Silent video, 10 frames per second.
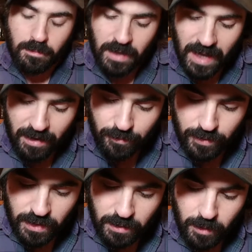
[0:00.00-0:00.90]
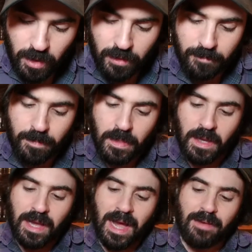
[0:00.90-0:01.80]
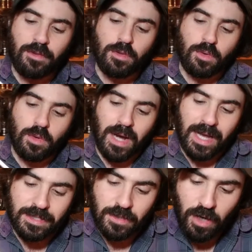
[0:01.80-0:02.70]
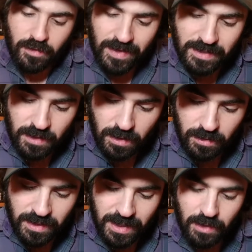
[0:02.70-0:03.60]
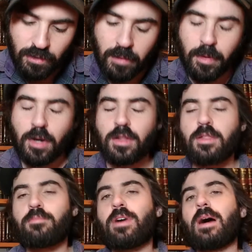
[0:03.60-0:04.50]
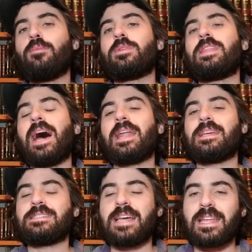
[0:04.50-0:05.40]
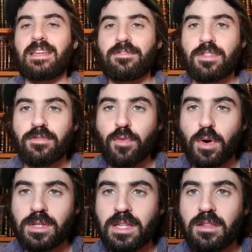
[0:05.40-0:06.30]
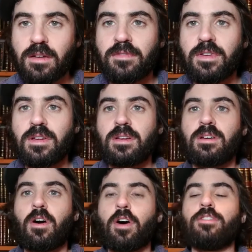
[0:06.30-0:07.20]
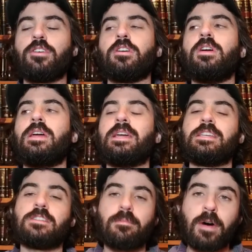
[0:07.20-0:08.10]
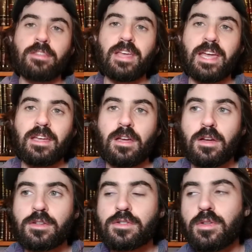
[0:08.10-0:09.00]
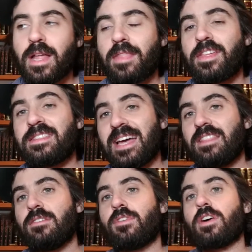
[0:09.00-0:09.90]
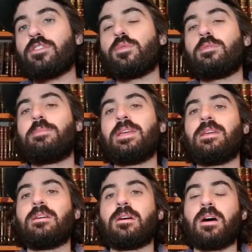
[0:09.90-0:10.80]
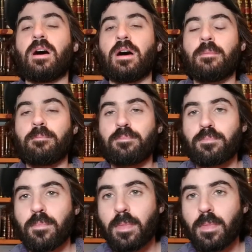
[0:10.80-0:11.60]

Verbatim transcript: But and for the Gemara, Havilu Asar Basar Takinu Rabbanan. The problem with that is that if the 14th of Adar is a Monday, so then the 10th of Adar would be um,